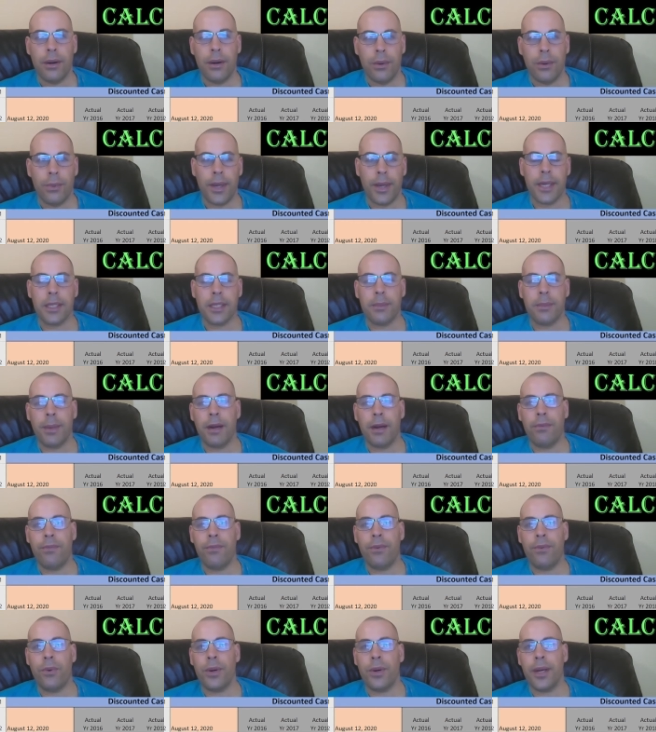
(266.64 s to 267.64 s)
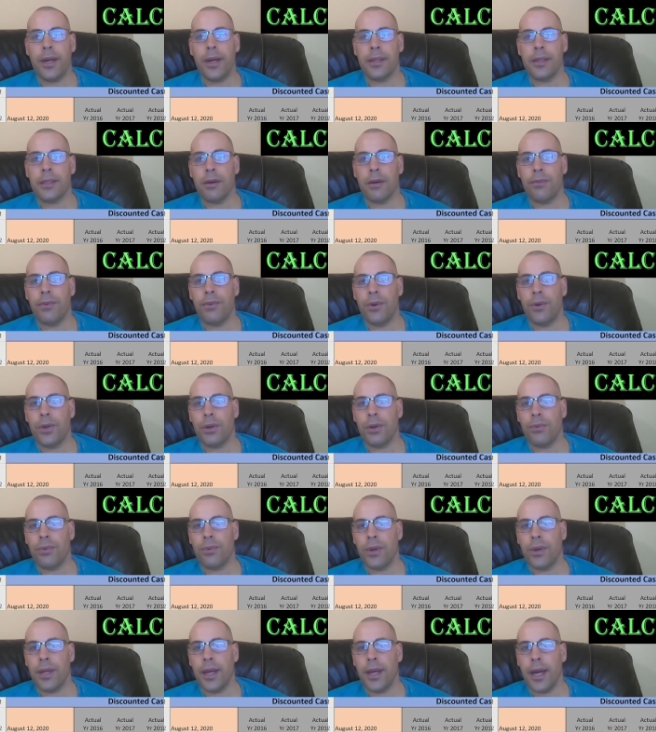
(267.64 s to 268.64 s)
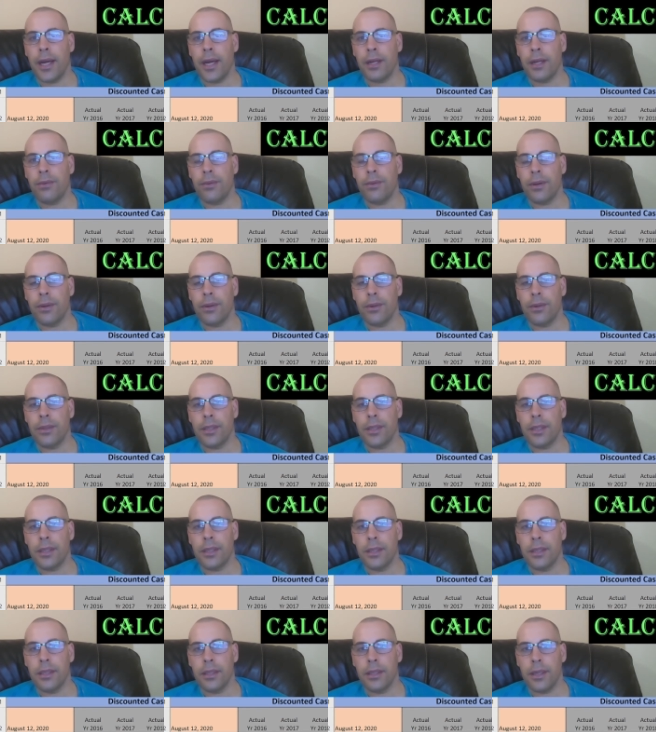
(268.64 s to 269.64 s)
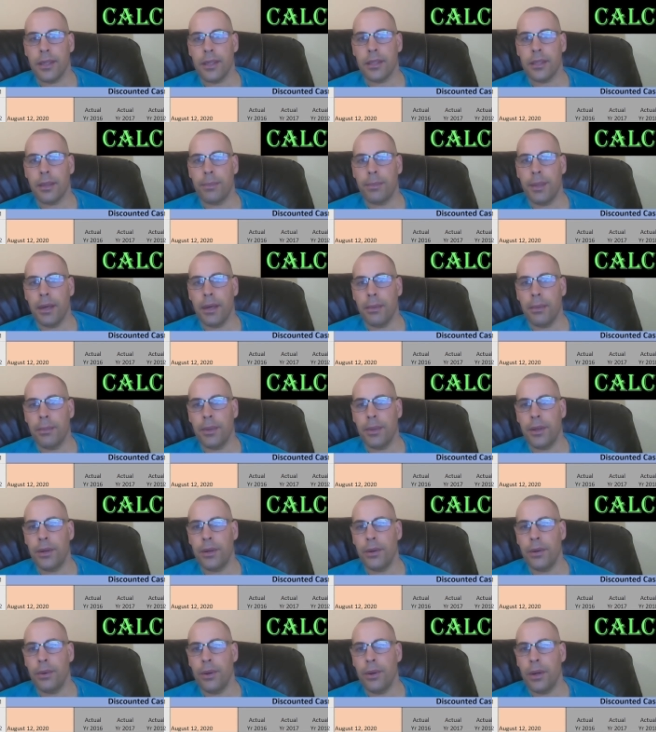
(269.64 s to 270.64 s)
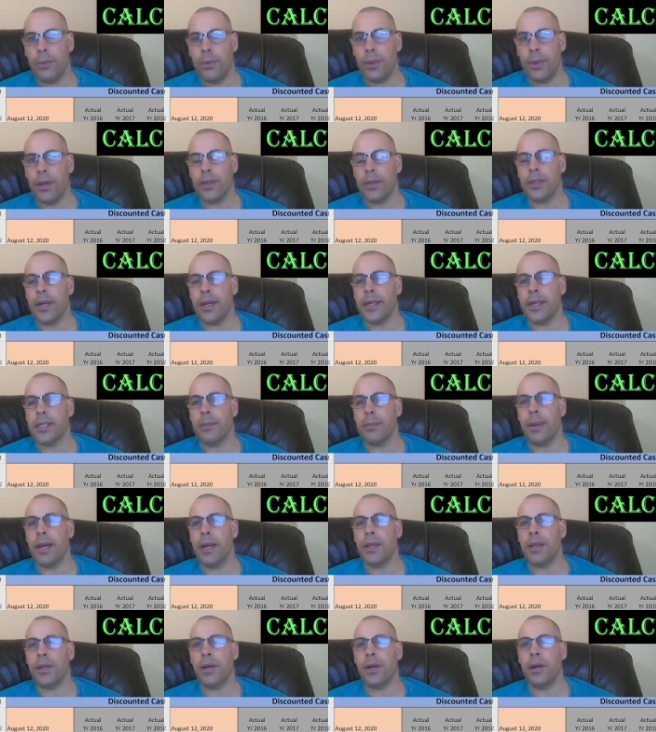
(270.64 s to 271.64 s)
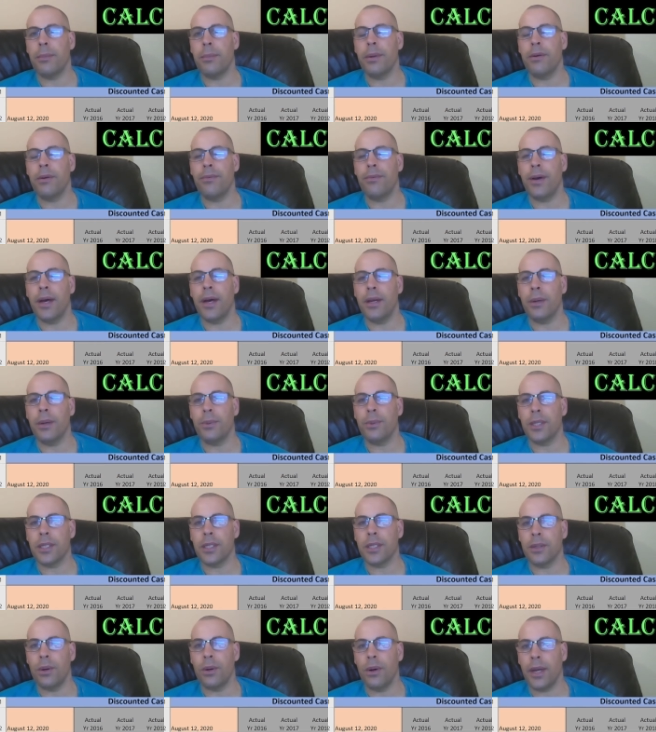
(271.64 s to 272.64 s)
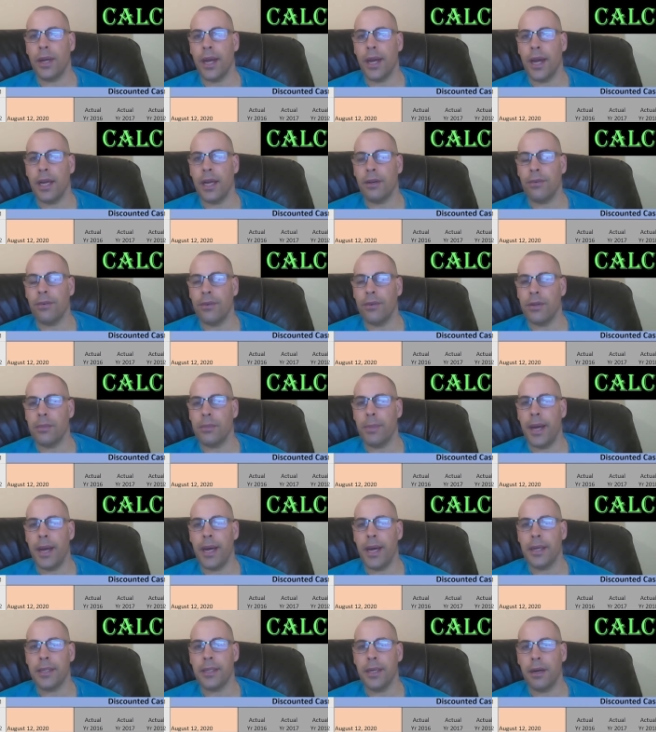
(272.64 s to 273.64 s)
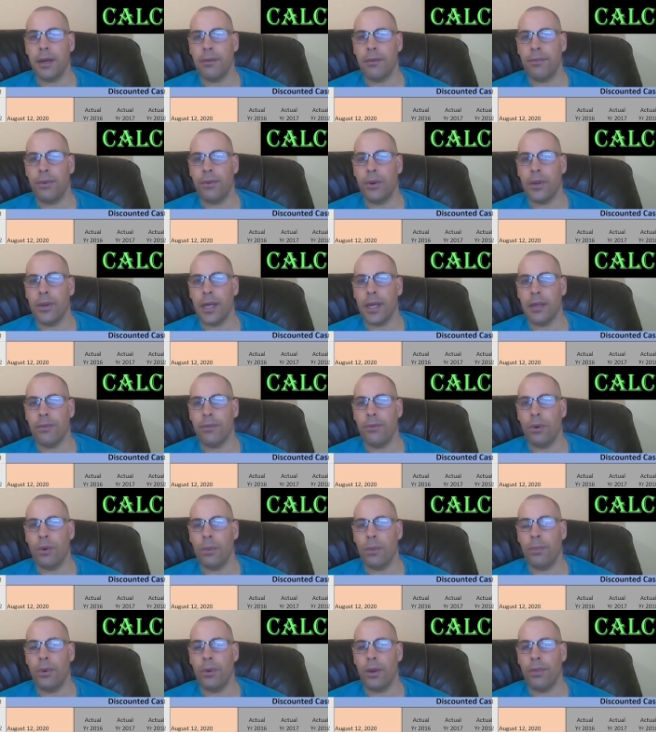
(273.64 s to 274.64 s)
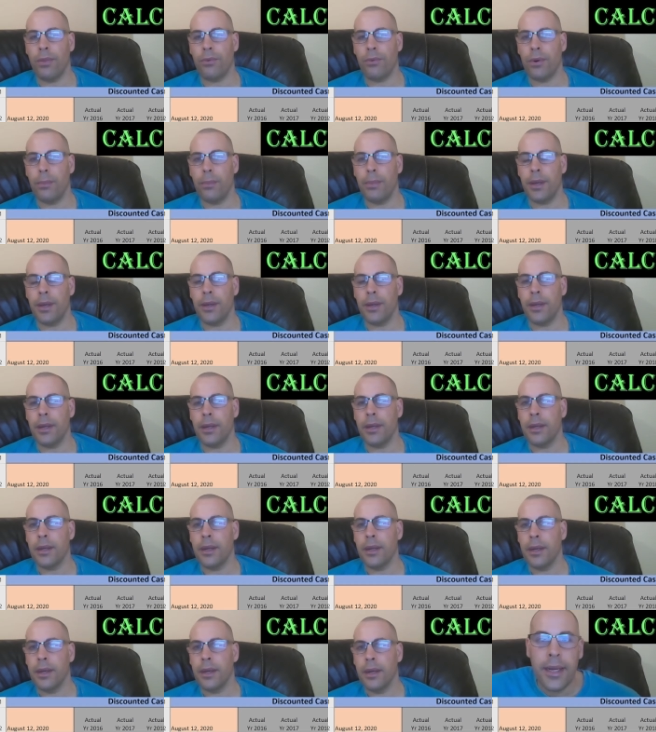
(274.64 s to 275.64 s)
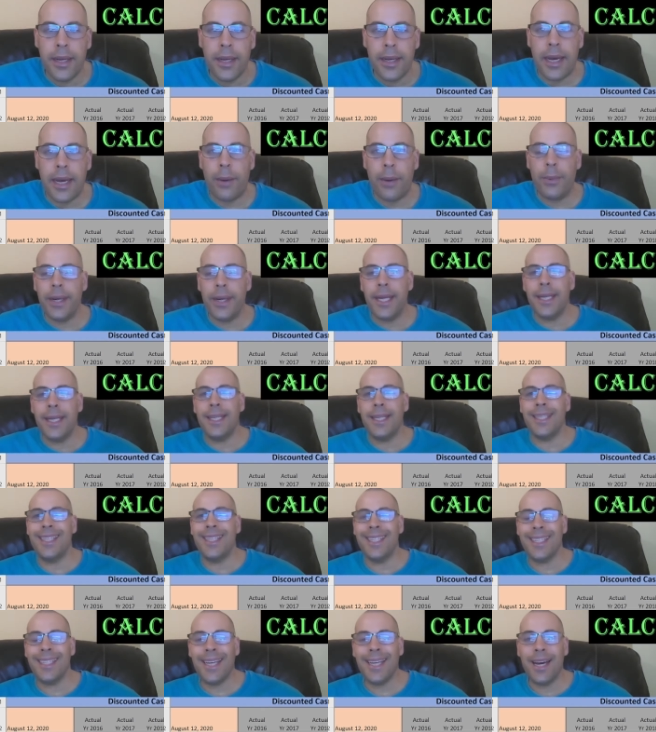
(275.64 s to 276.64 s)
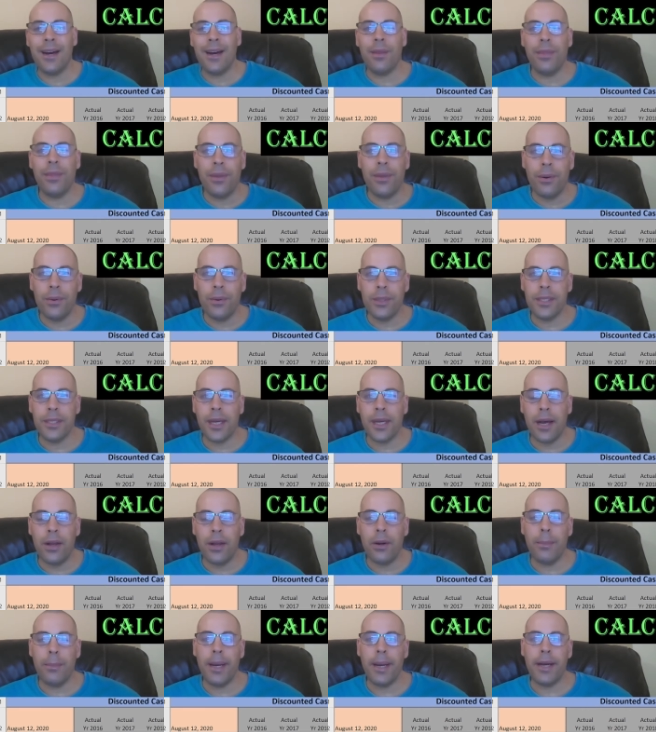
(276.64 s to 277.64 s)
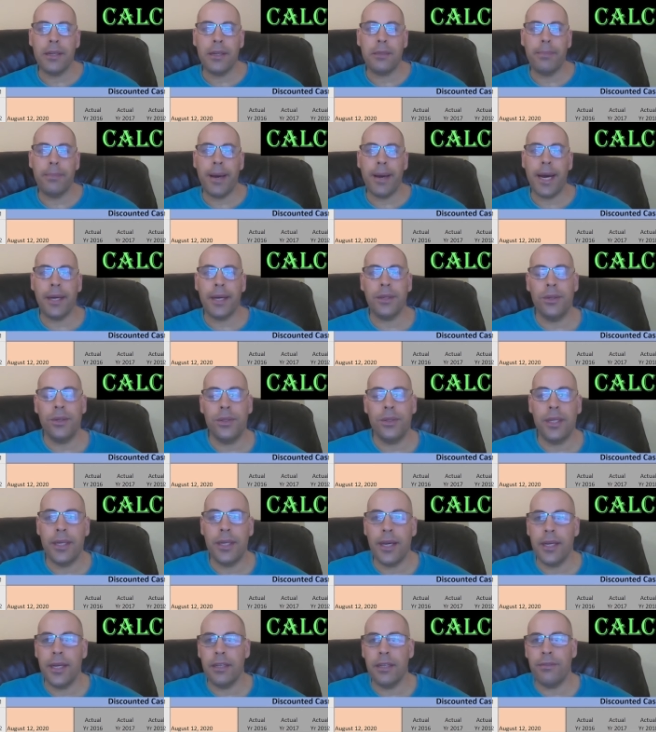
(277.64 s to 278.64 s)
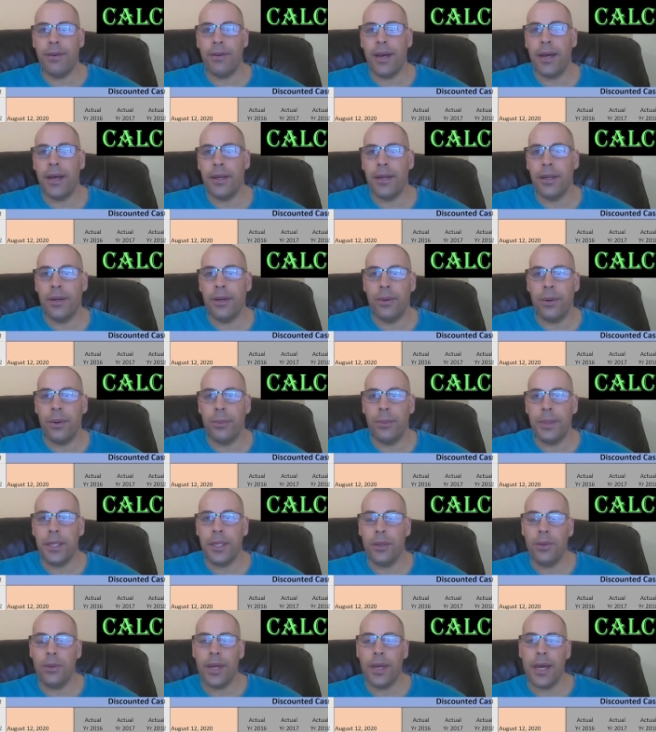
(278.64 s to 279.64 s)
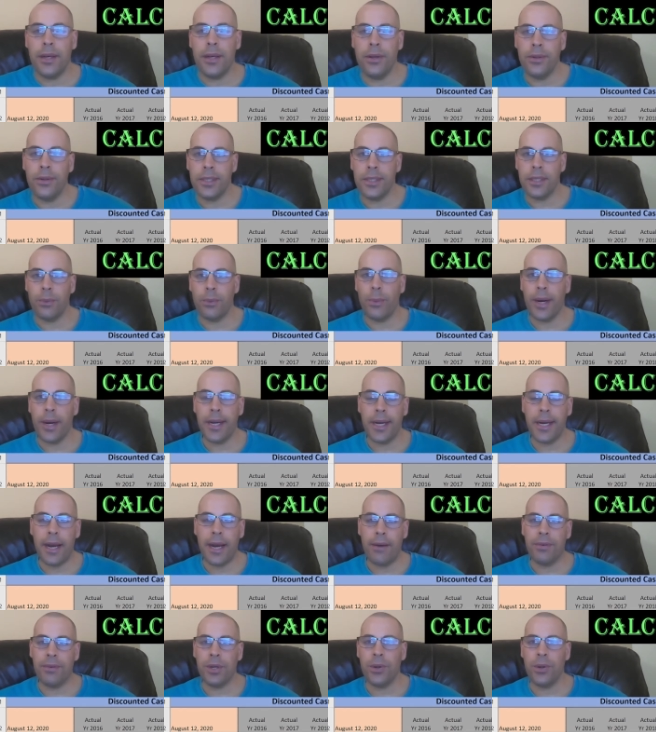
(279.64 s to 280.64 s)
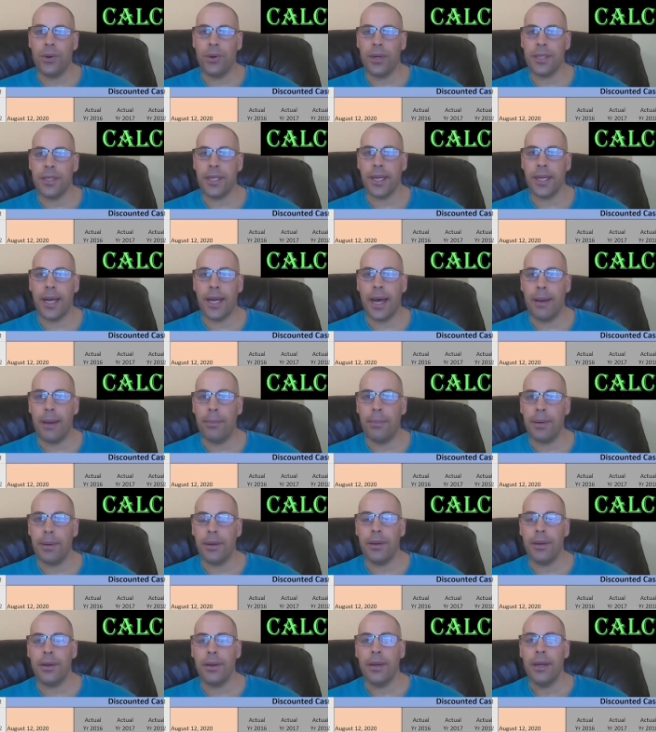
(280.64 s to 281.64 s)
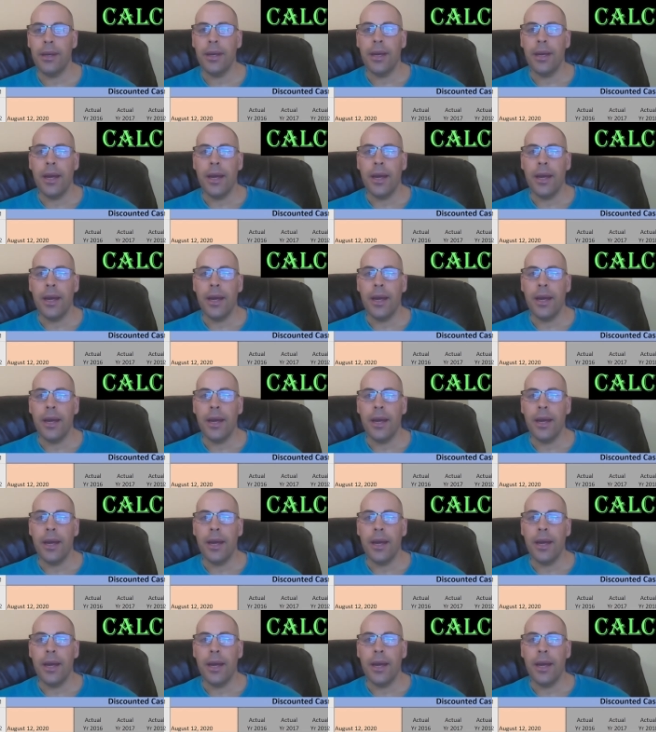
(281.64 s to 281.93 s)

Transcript: We estimated four years of future free cash flows. That's up here in blue. We also estimated terminal value, which is all cash flows past year four. That's four point three billion dollars. Now we need to discount those dollar amounts back to today's value, and we do that using the weighted average cost of capital.